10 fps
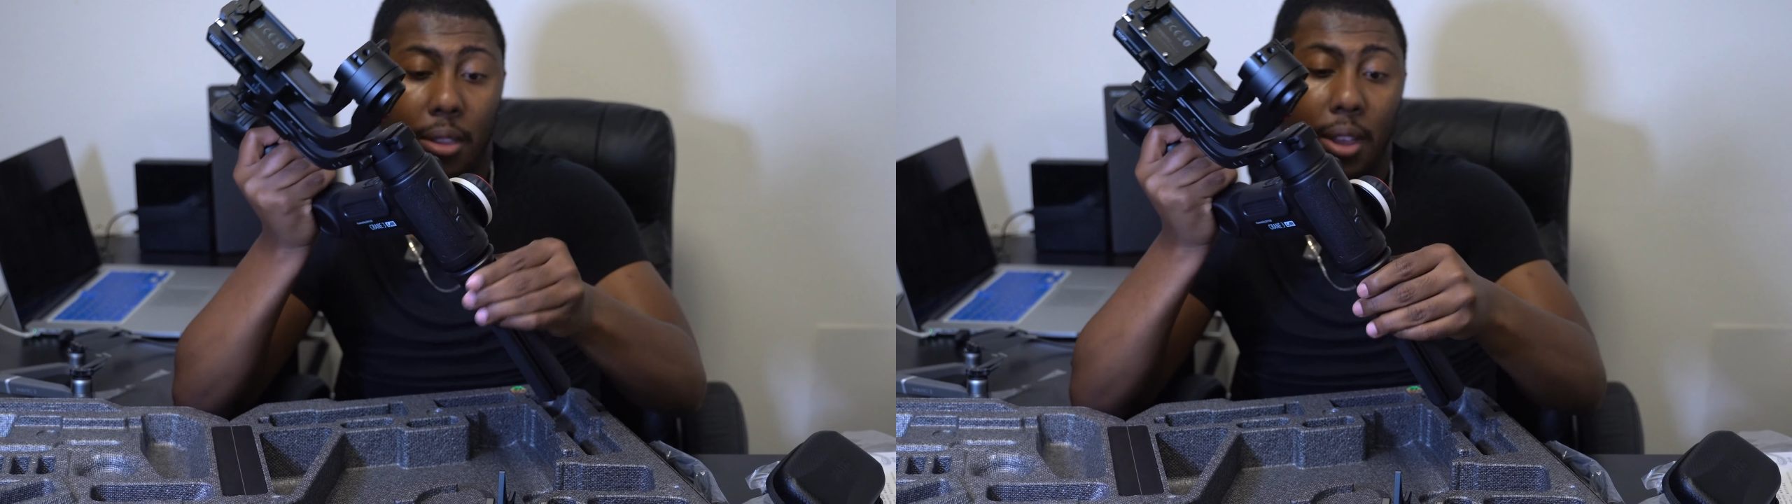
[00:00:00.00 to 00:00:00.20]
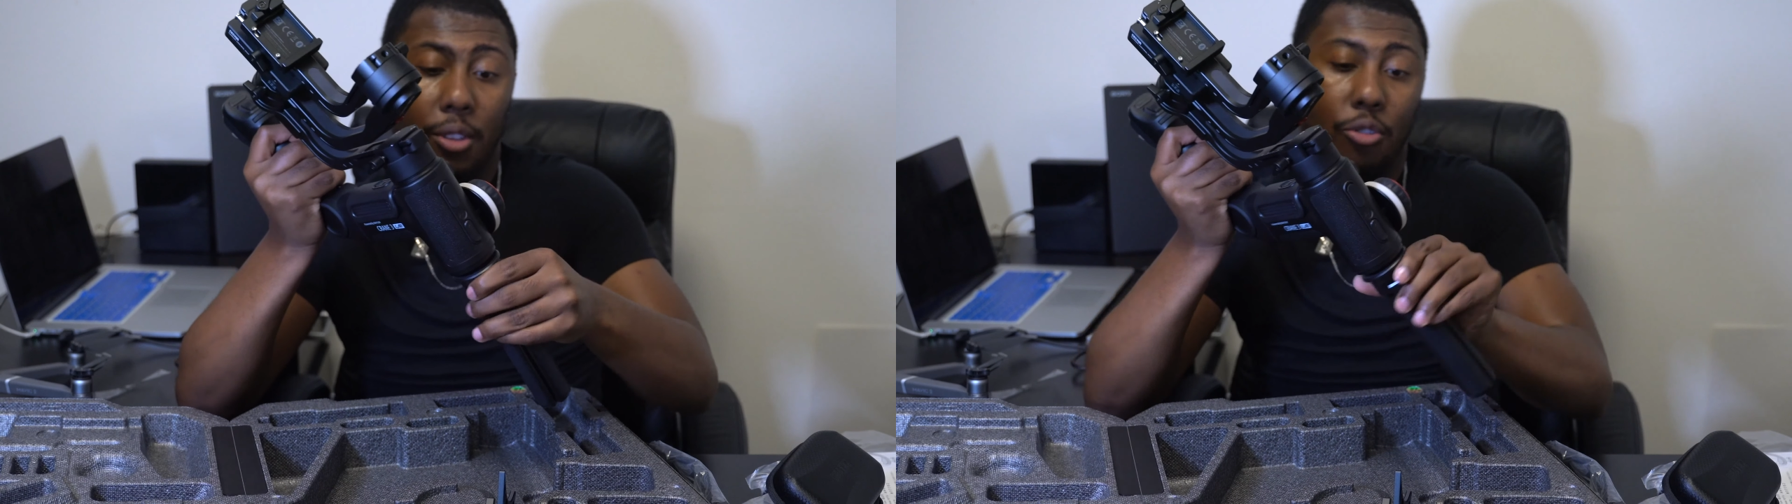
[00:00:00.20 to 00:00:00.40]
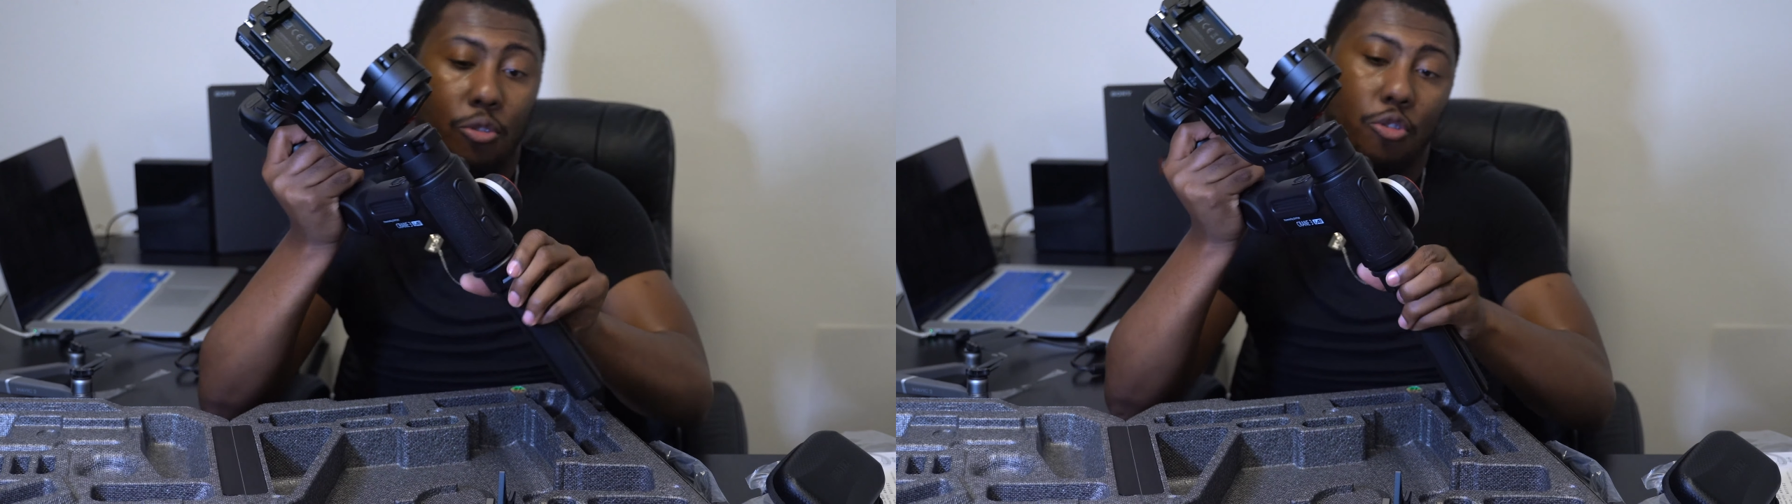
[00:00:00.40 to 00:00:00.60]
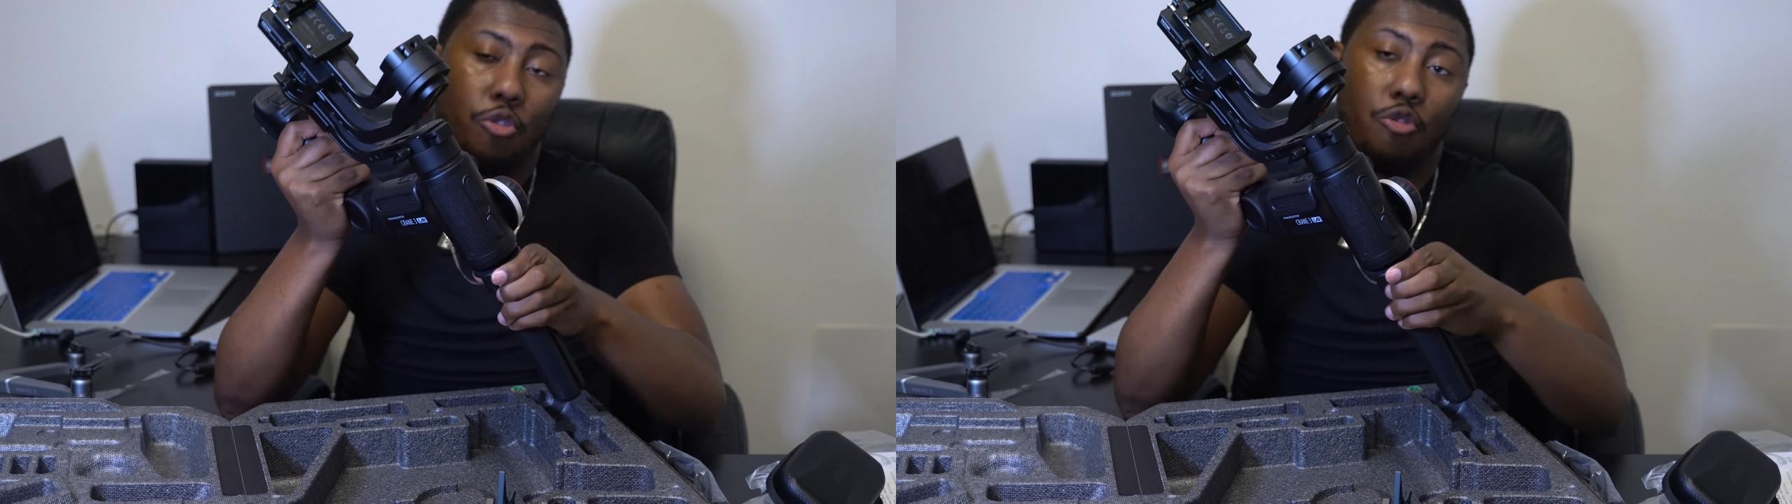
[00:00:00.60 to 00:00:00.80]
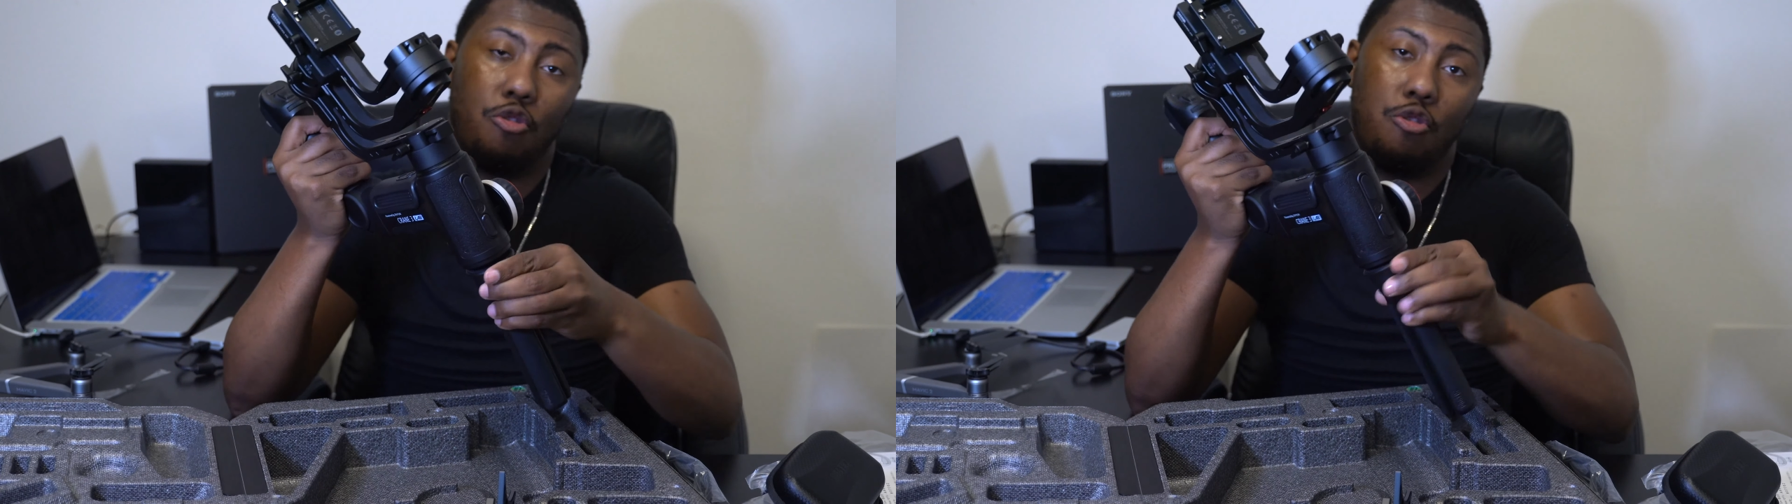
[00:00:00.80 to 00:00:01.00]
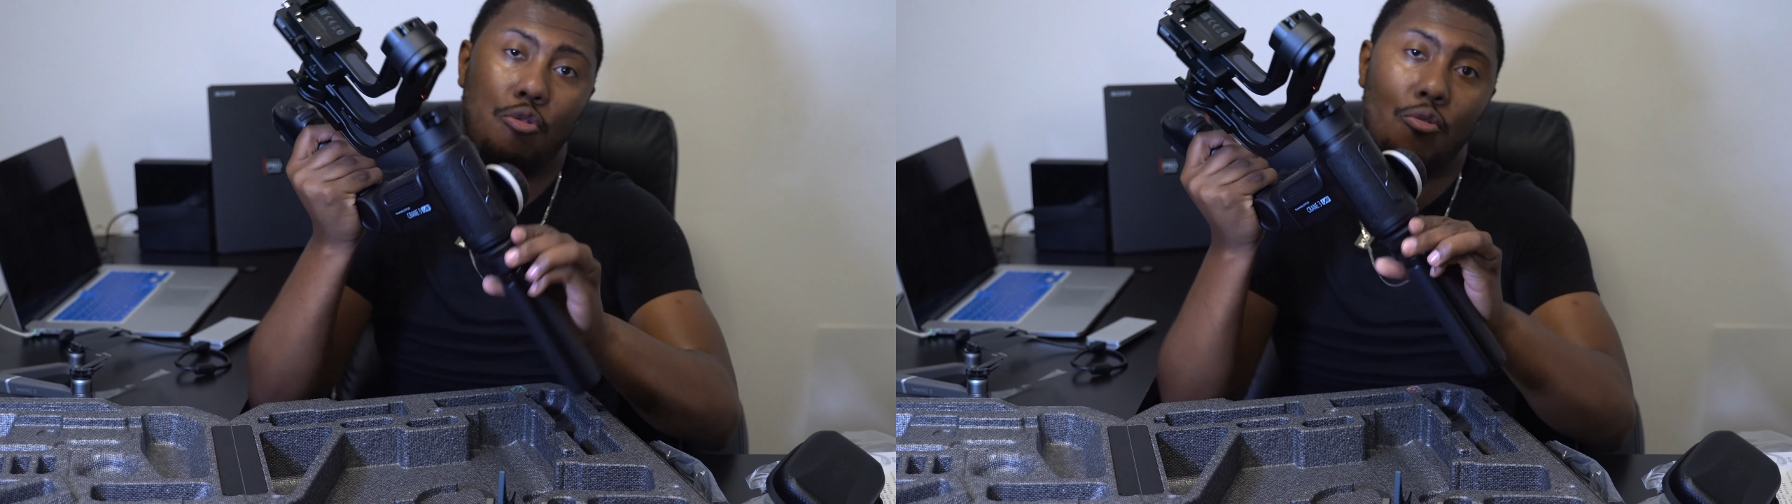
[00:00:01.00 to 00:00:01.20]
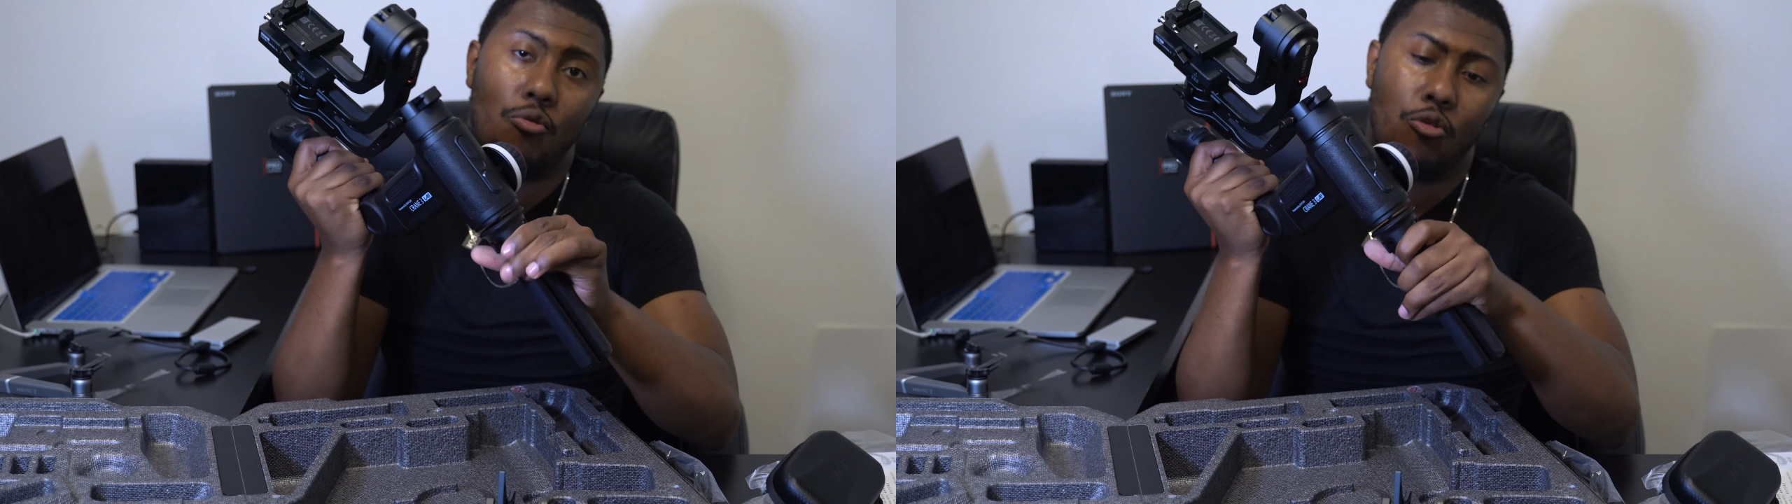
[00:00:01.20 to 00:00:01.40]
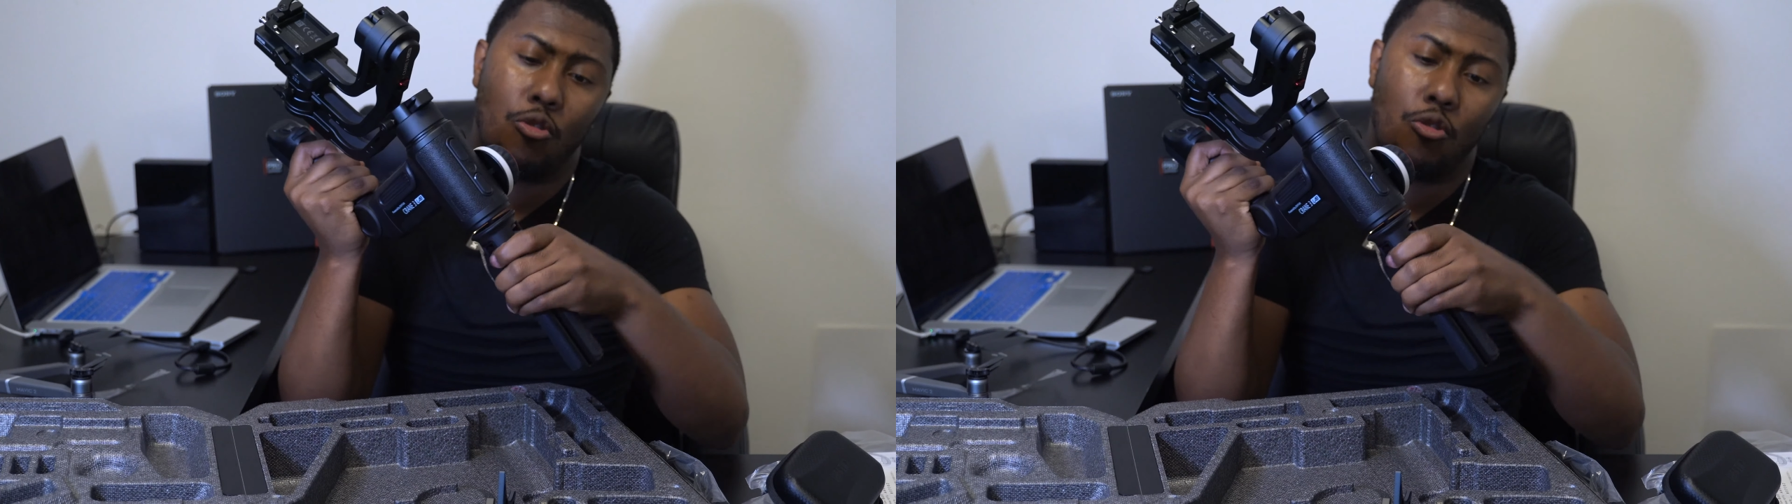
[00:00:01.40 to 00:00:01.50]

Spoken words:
that you screw